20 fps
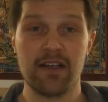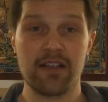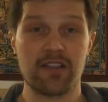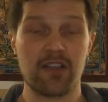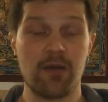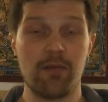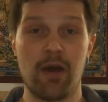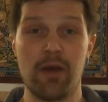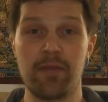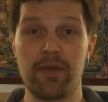
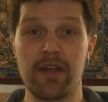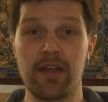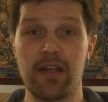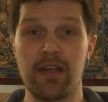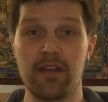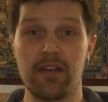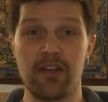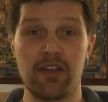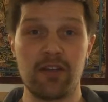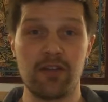So it might
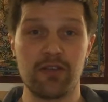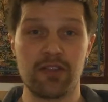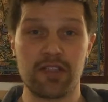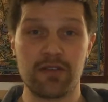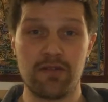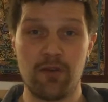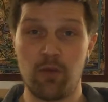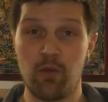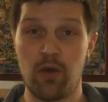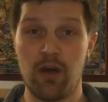be the use
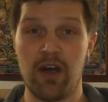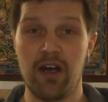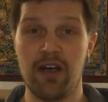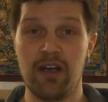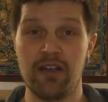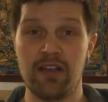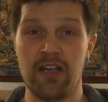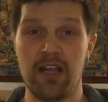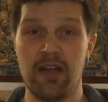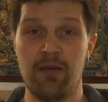of a
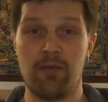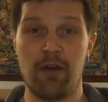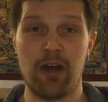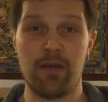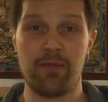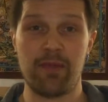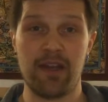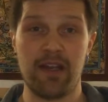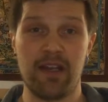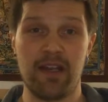word, it
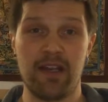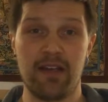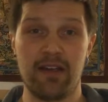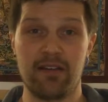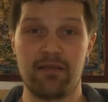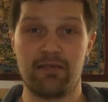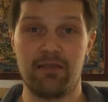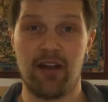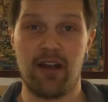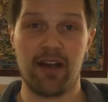might
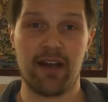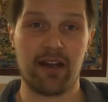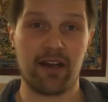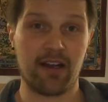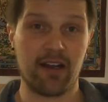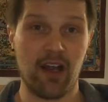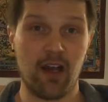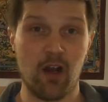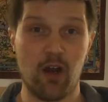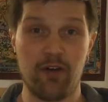be like
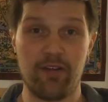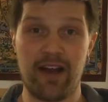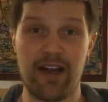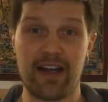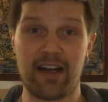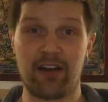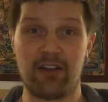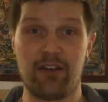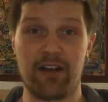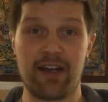a lot of
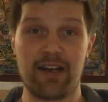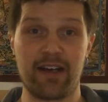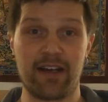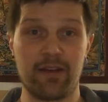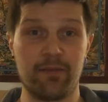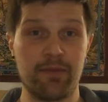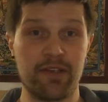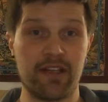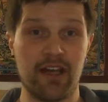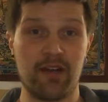anchoring
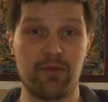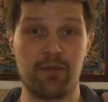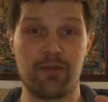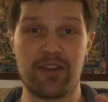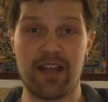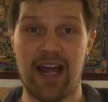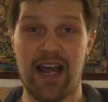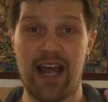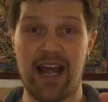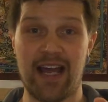can be done with
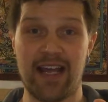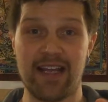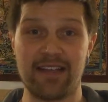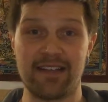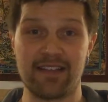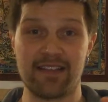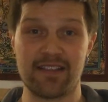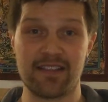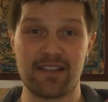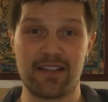the
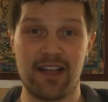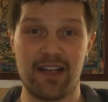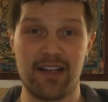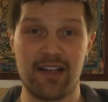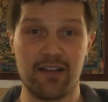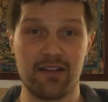hands, like